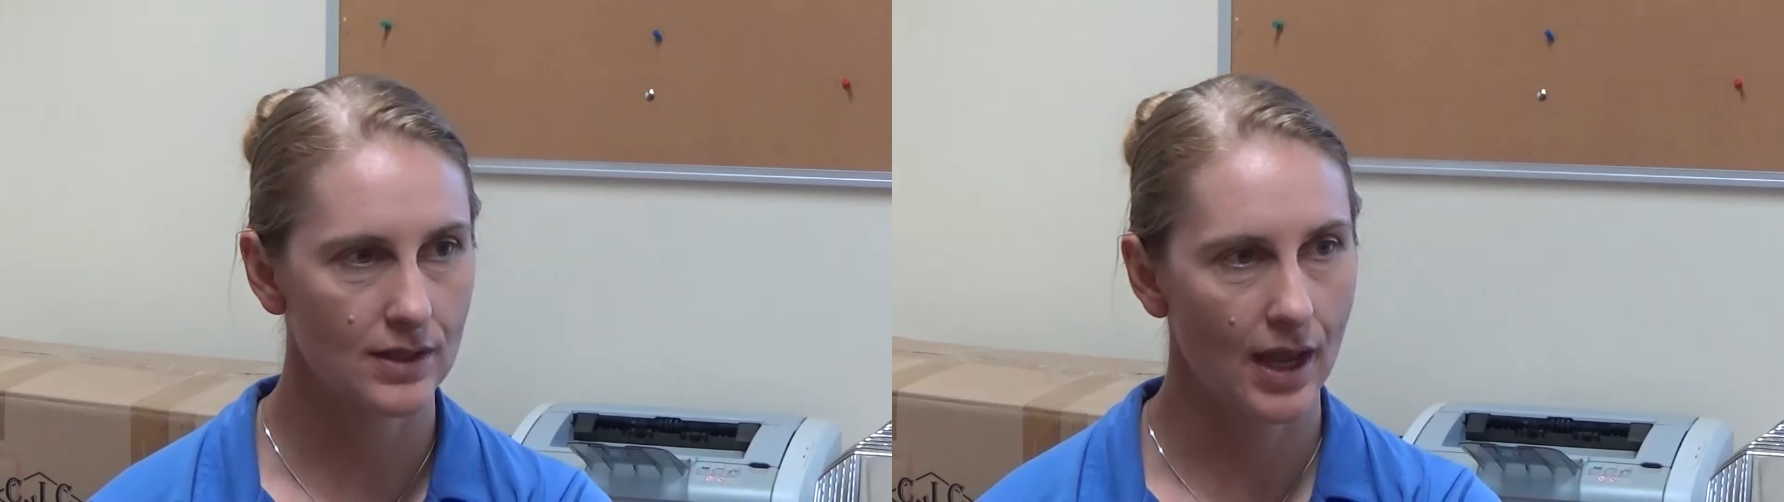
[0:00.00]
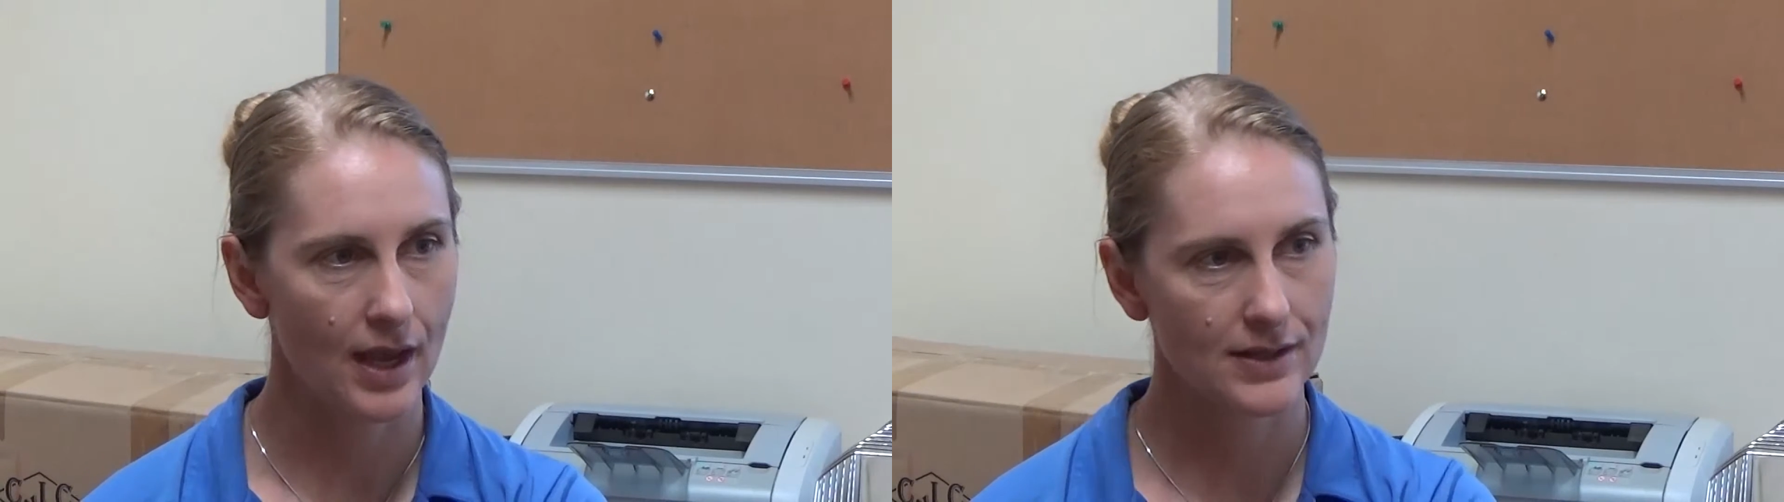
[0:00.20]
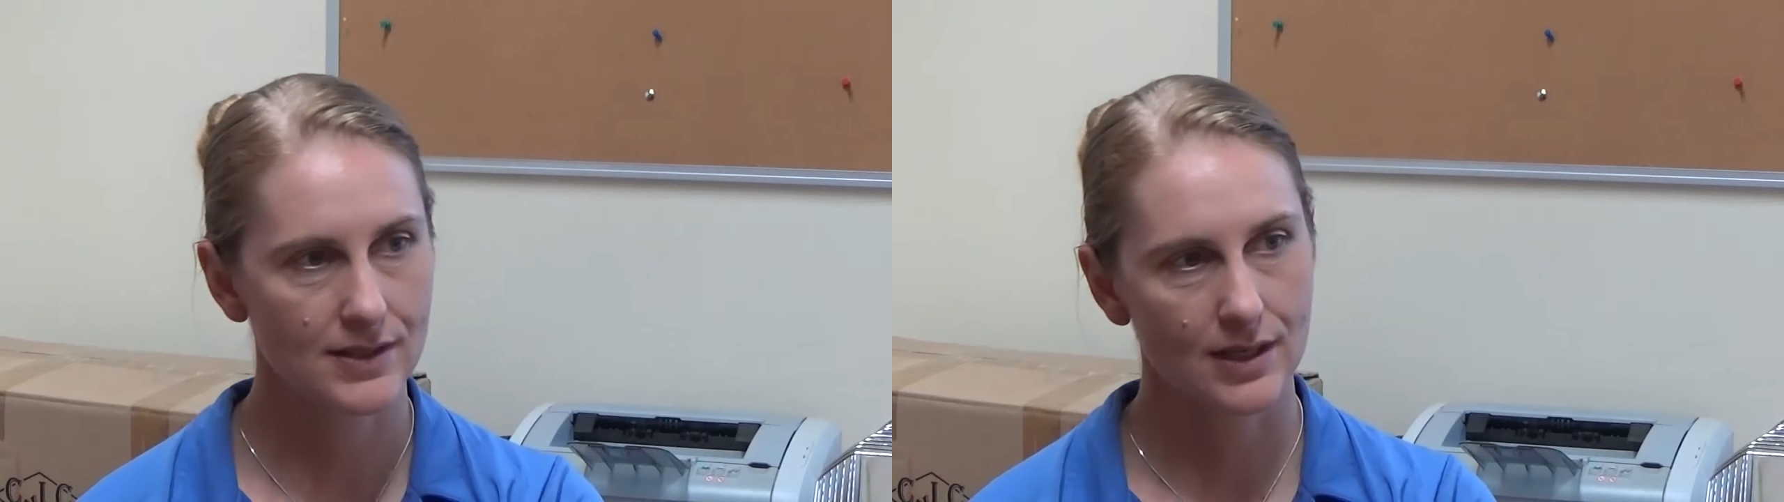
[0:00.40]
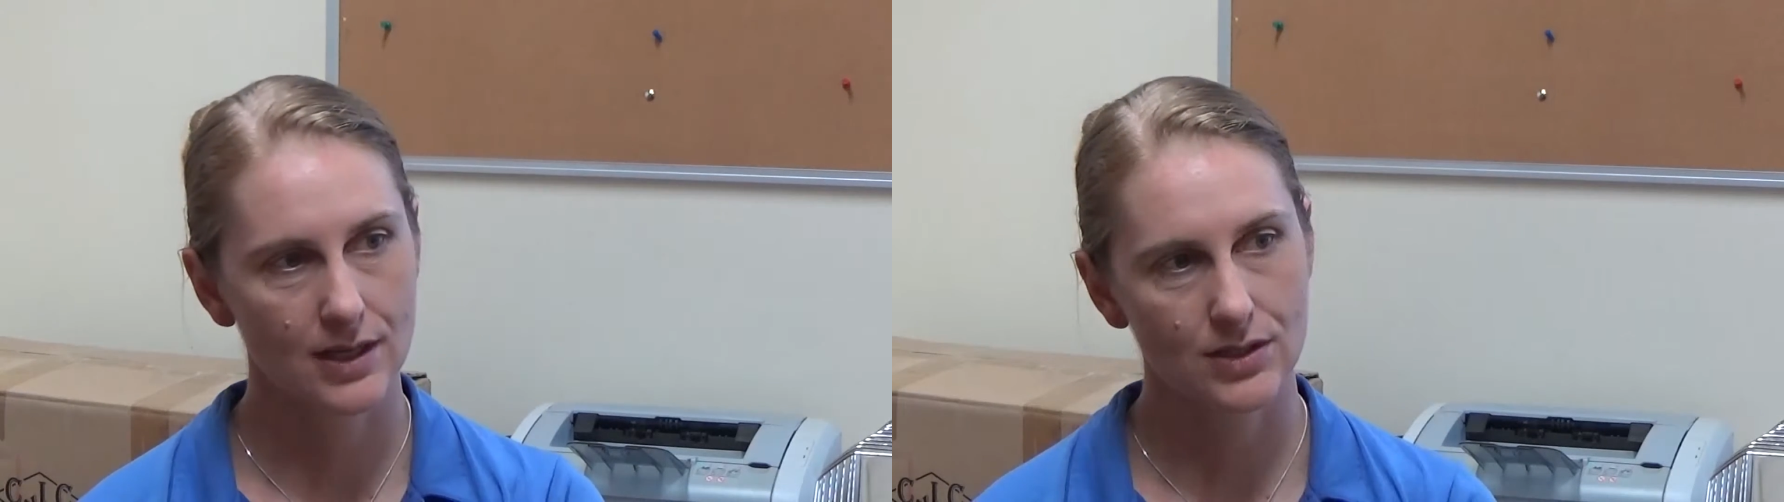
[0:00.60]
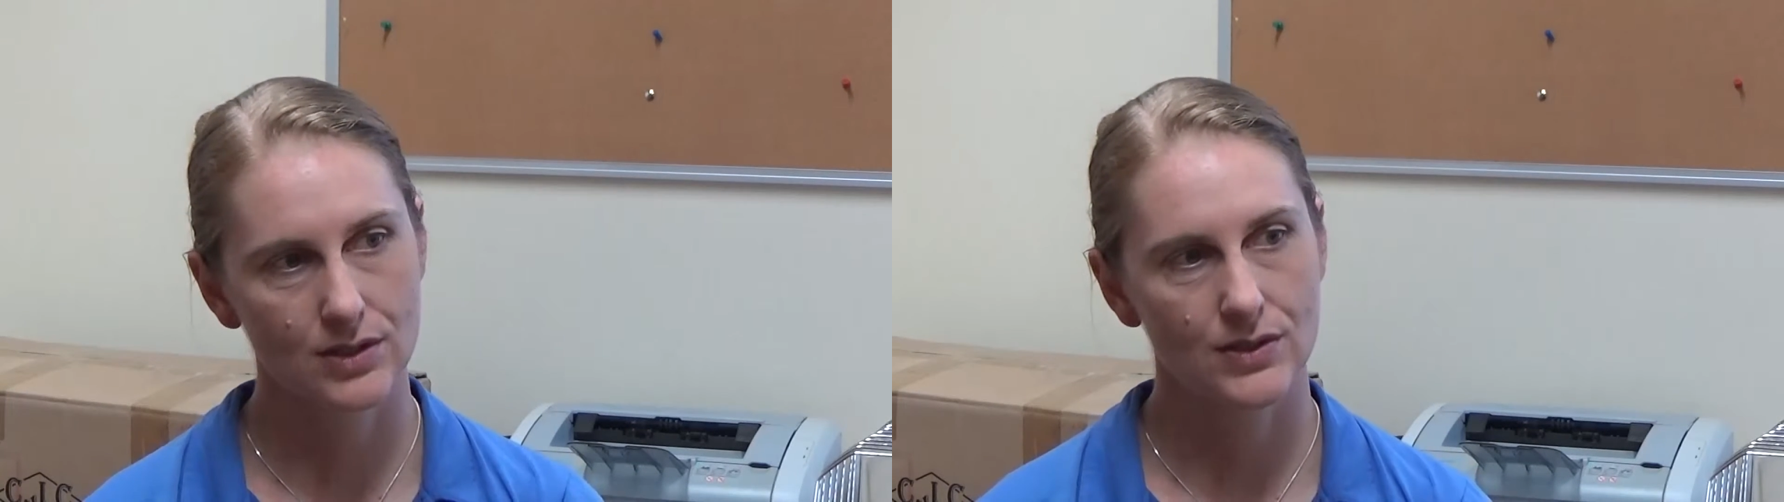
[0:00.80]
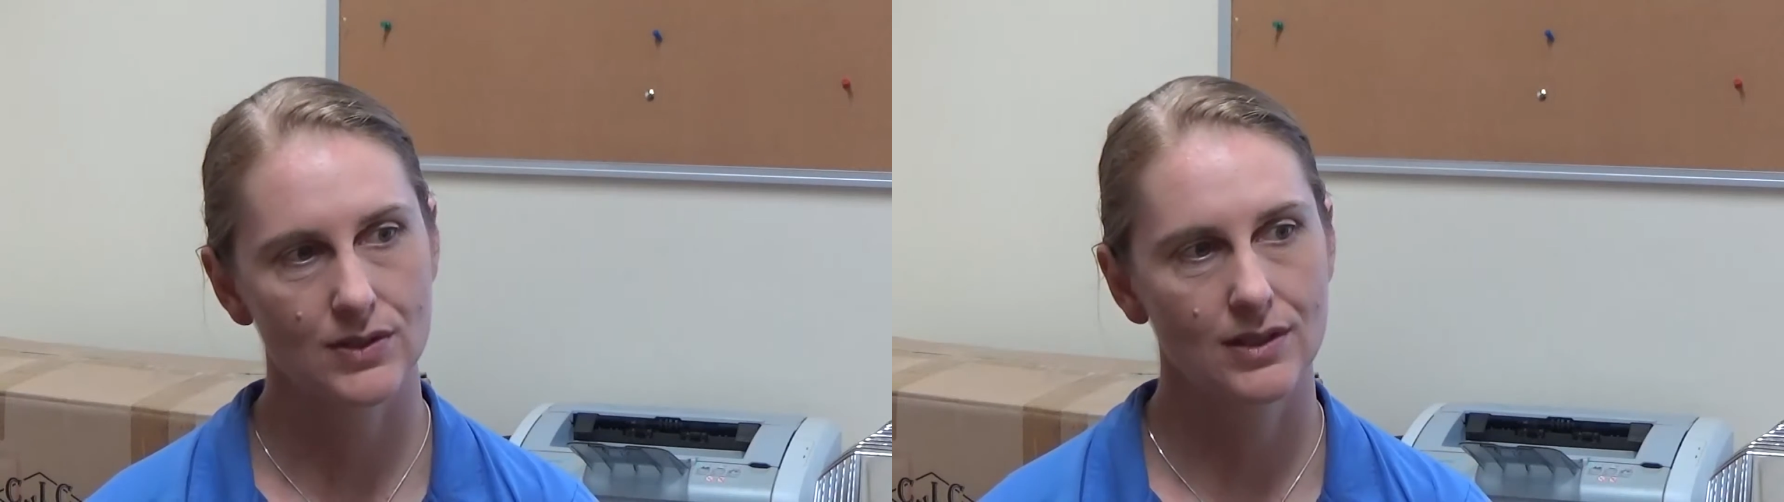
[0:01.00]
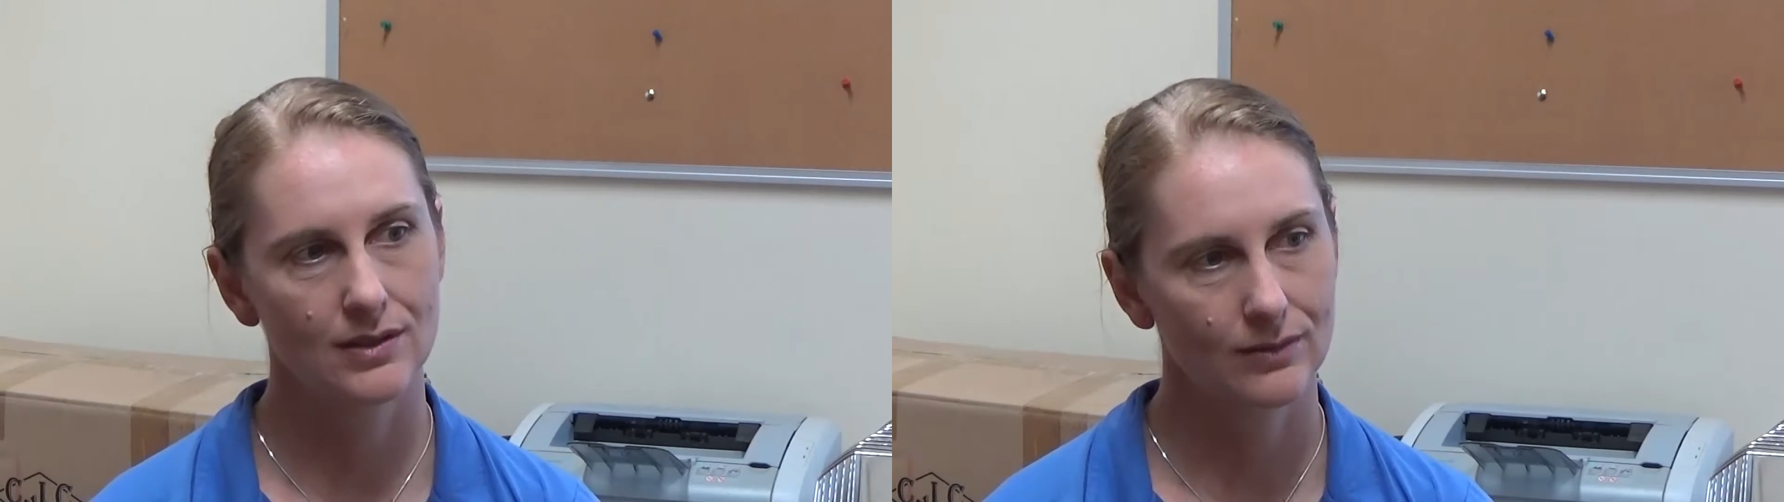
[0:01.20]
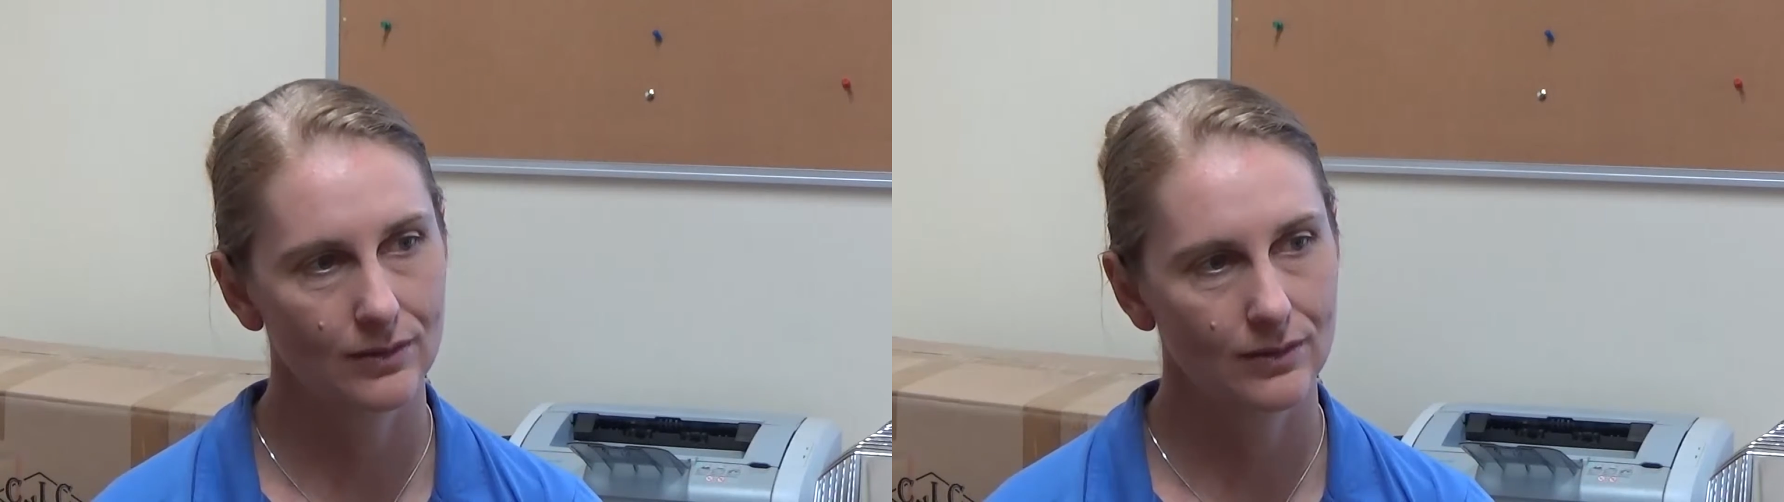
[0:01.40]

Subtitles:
outstations, and